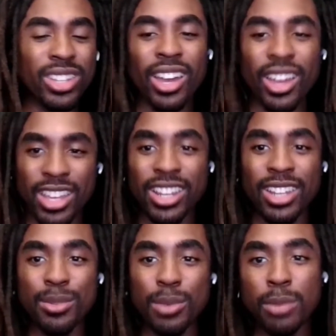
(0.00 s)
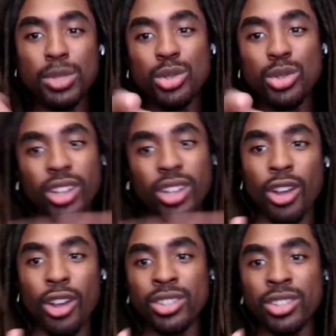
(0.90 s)
Yeah, and music
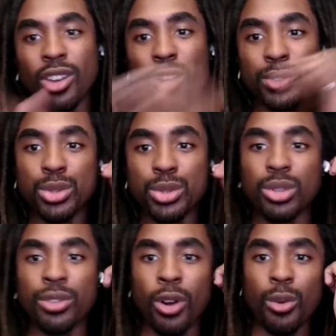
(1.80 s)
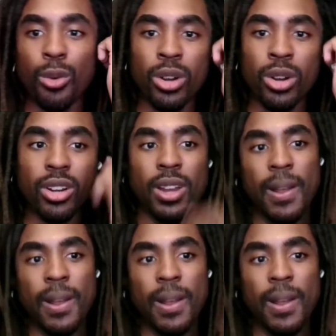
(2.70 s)
is an offshoot of artwork,